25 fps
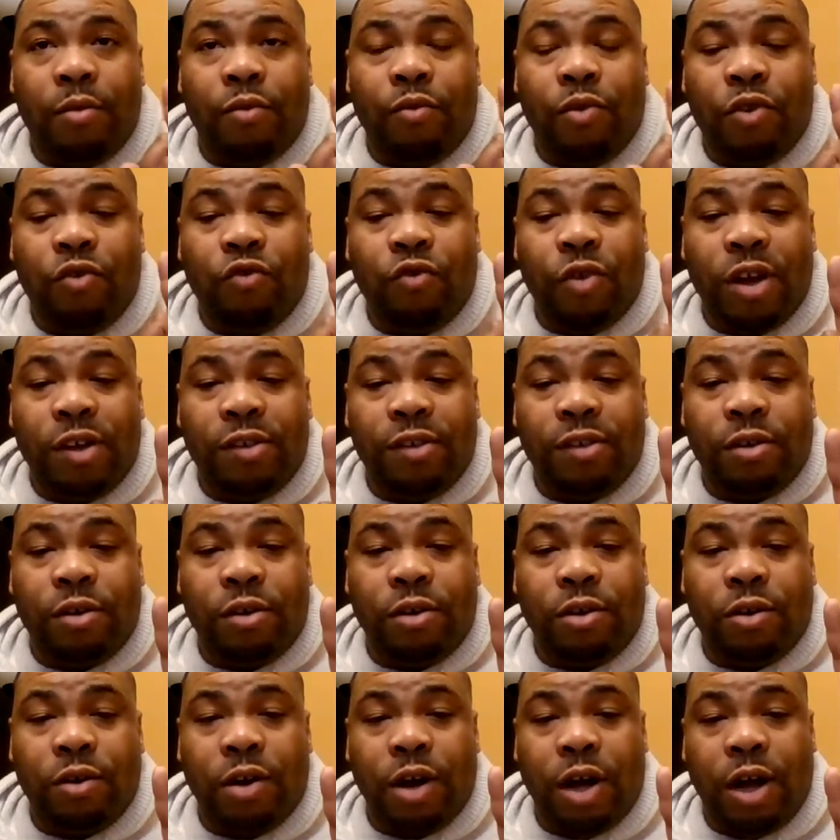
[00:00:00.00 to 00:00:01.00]
Ridge
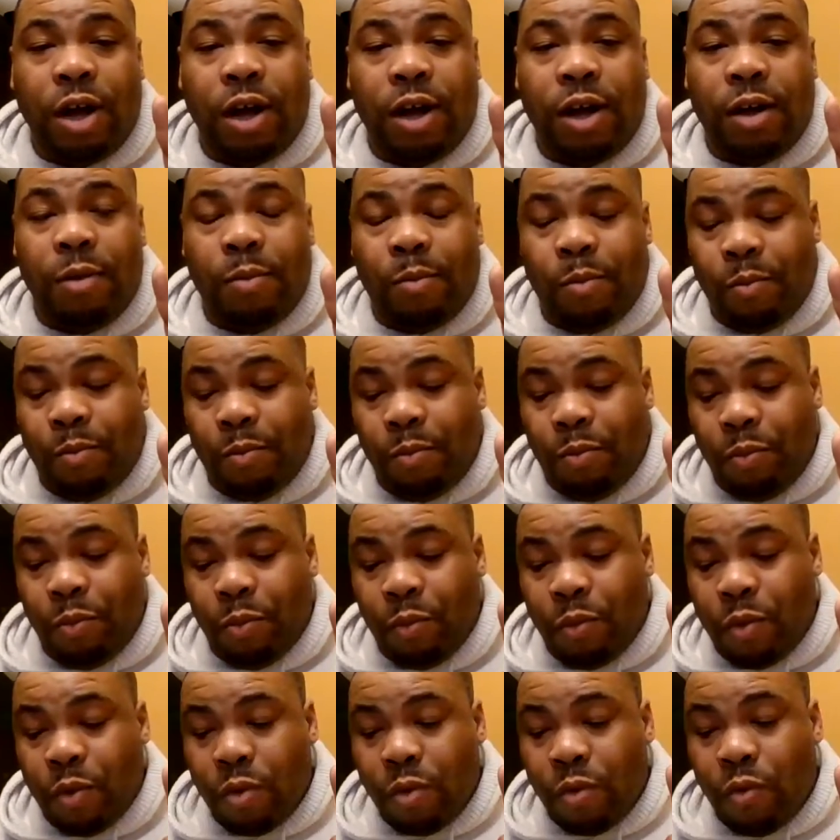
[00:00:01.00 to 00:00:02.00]
Racer
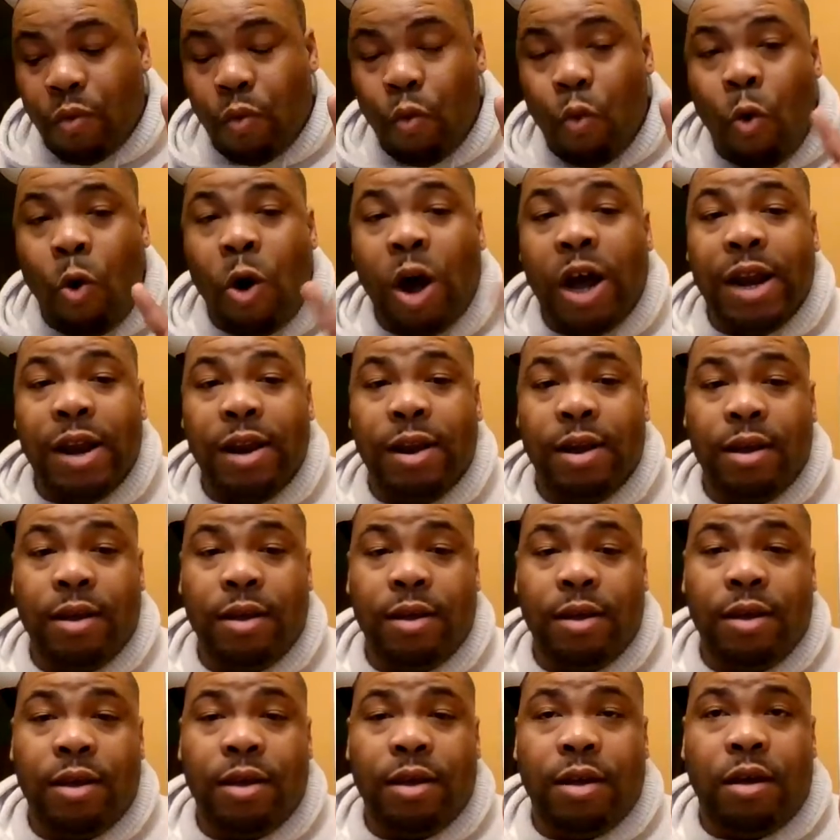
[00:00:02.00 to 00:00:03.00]
1
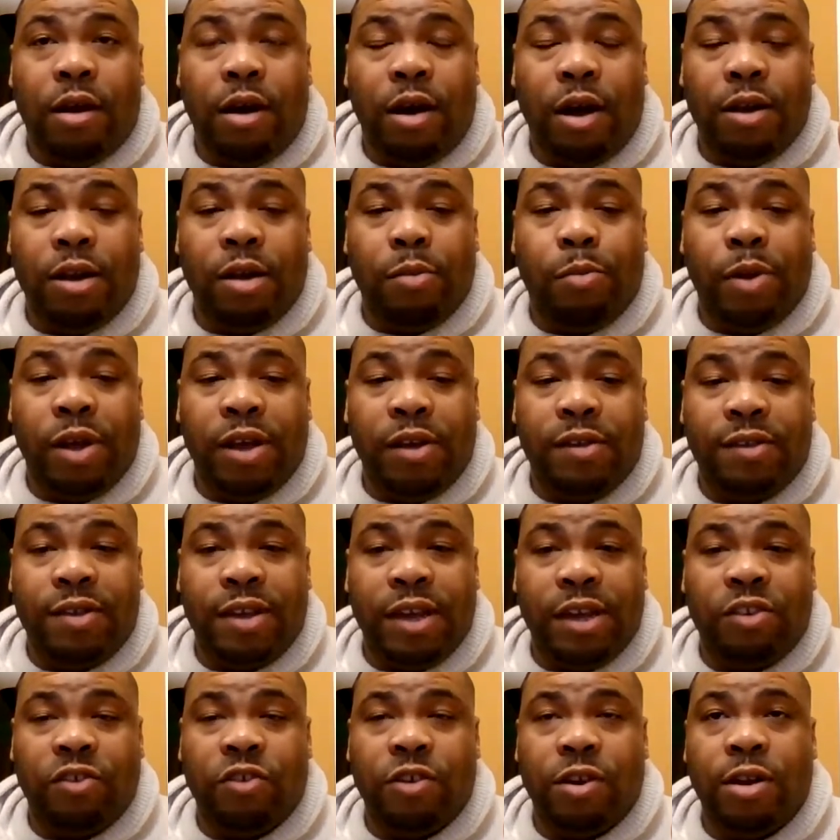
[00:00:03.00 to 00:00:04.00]
on the
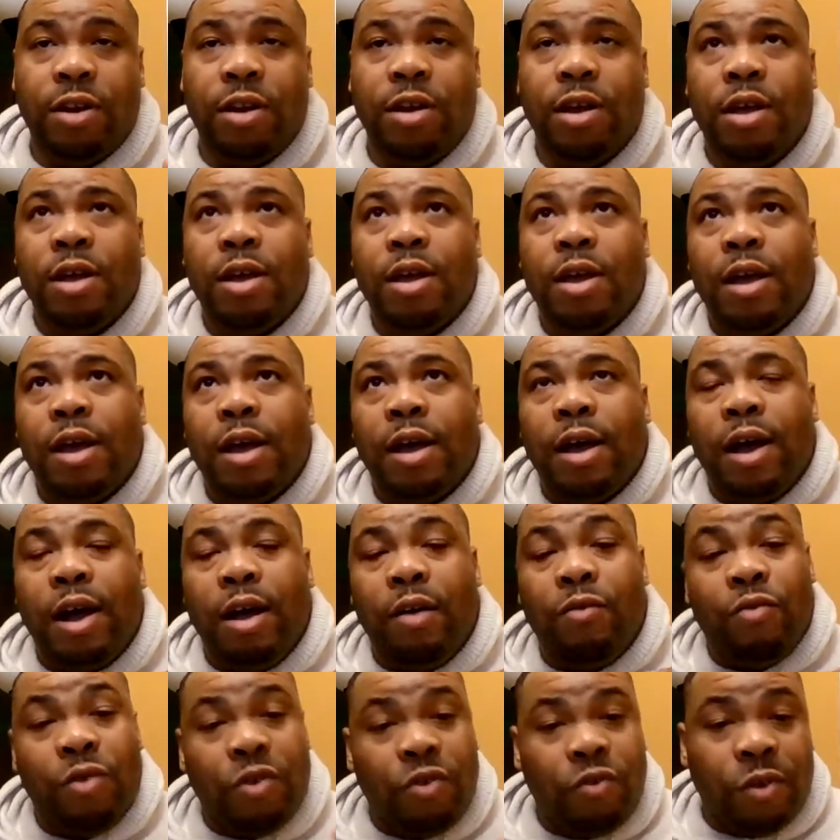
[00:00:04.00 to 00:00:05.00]
PlayStation.
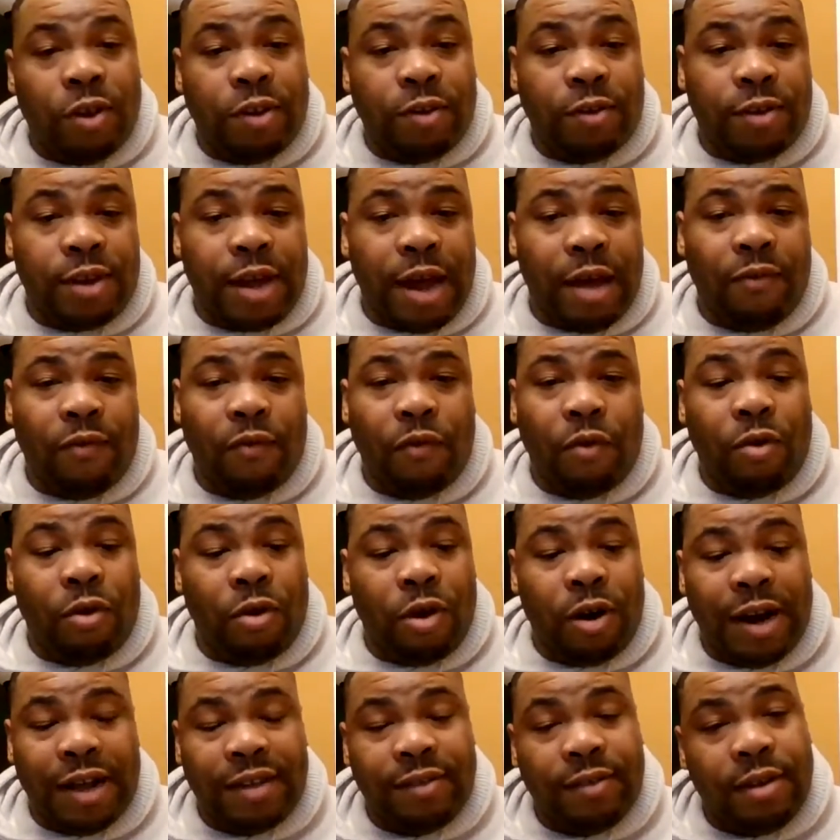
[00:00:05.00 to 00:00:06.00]
Ridge Racer Type
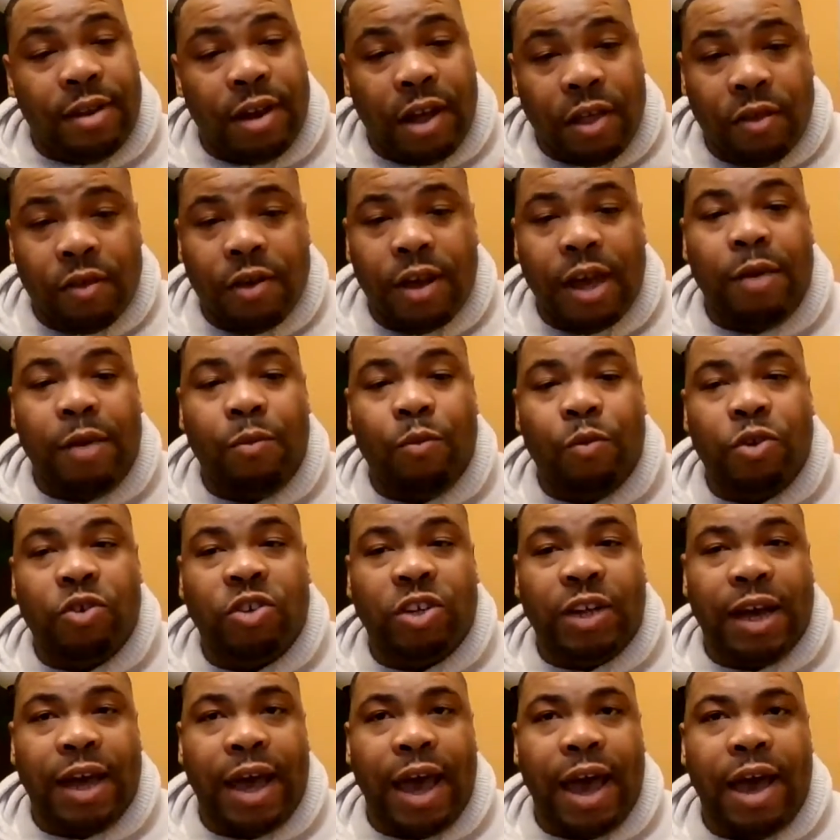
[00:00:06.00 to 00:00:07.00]
4, that's another game which
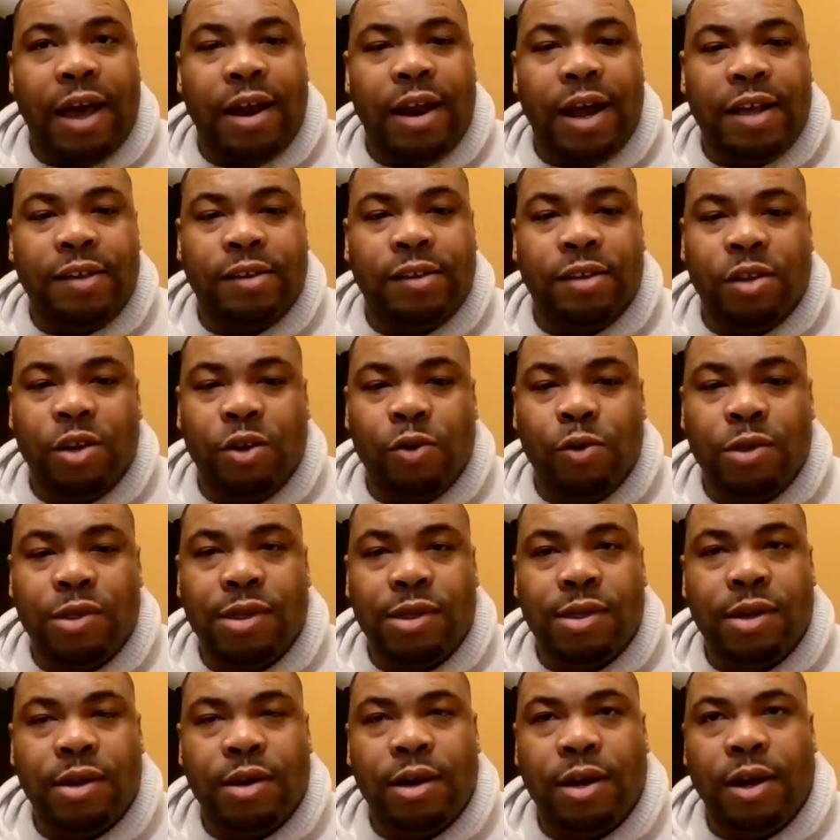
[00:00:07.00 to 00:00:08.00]
I had as a
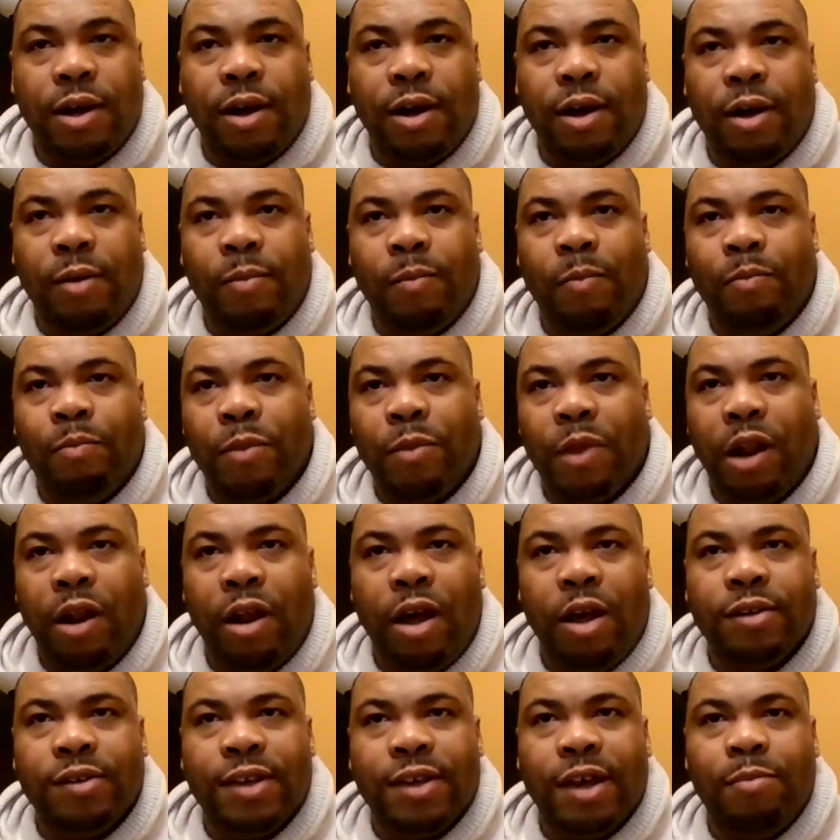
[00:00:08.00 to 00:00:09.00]
youth
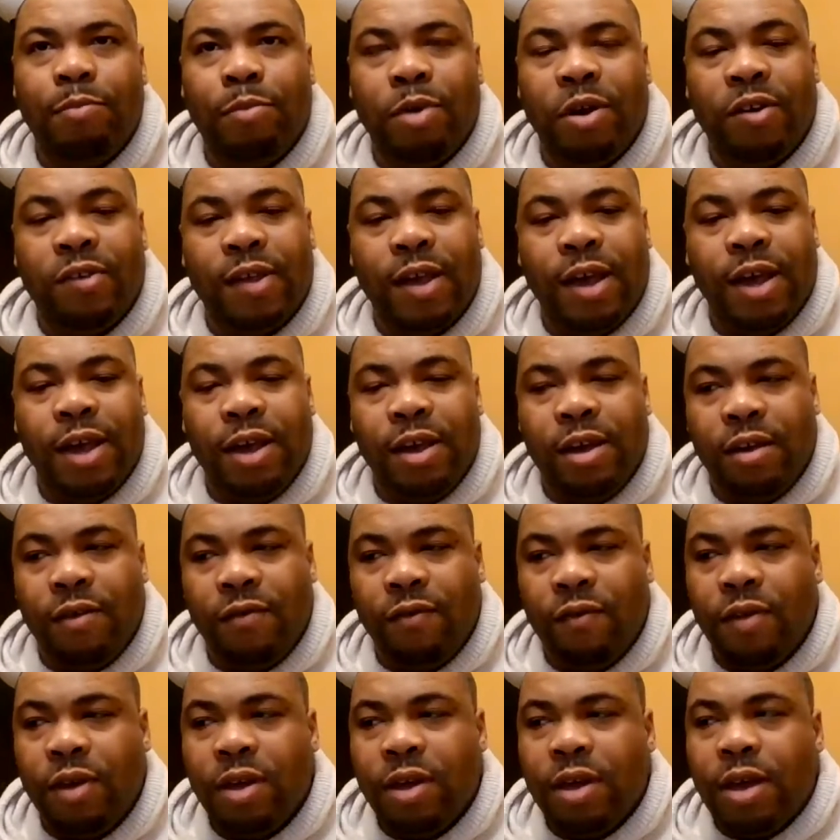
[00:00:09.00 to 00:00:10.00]
alongside Parasite Eve.
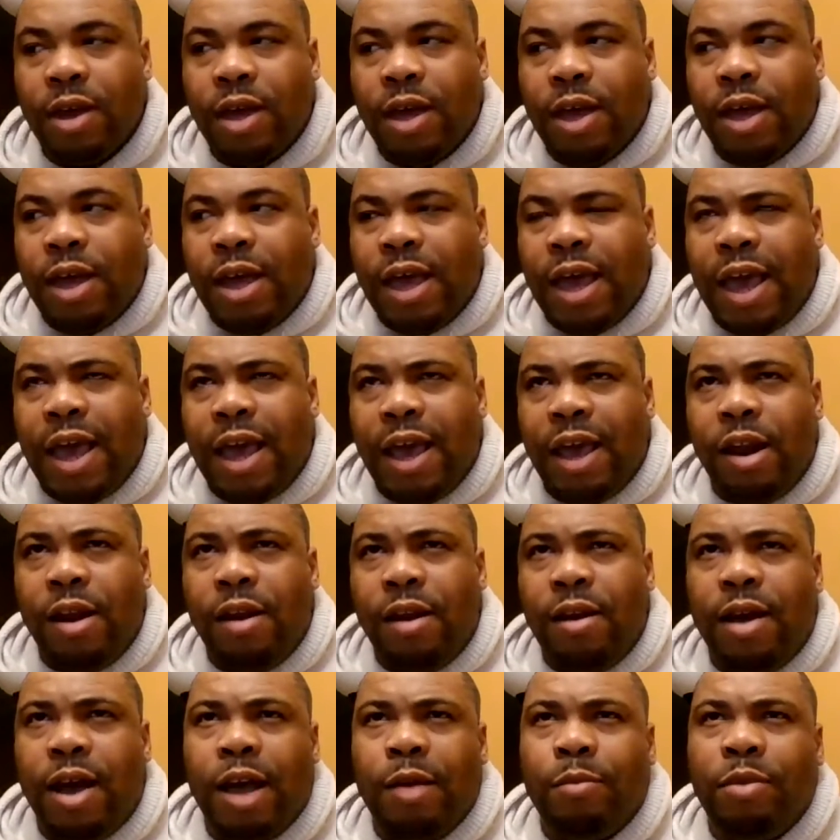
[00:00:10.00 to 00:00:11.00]

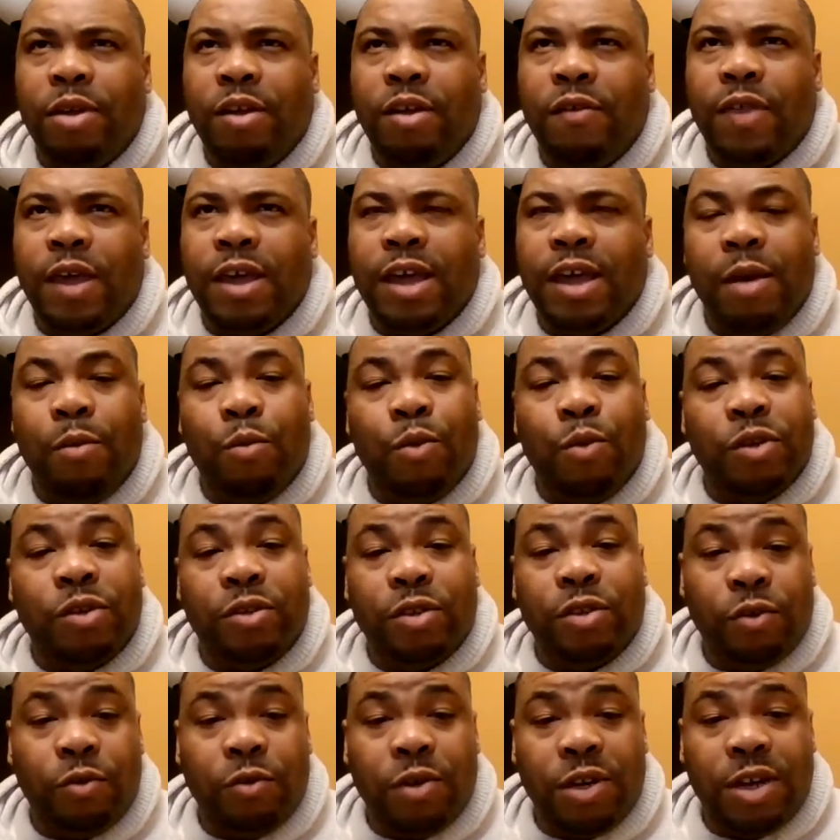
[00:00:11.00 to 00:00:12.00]
And I believe that game was
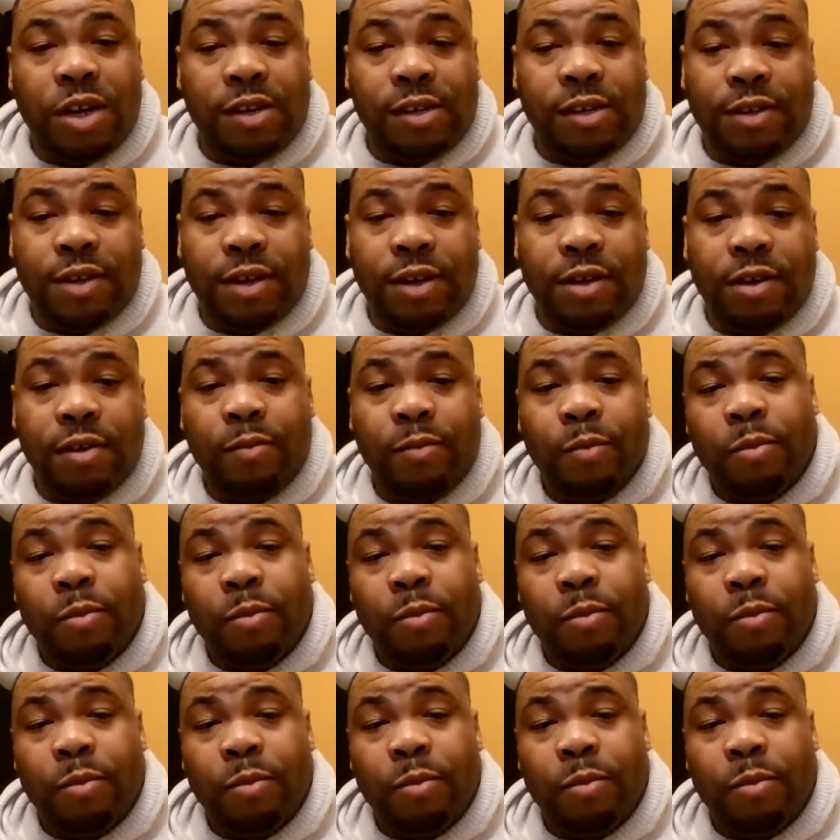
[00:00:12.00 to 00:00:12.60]
two disc.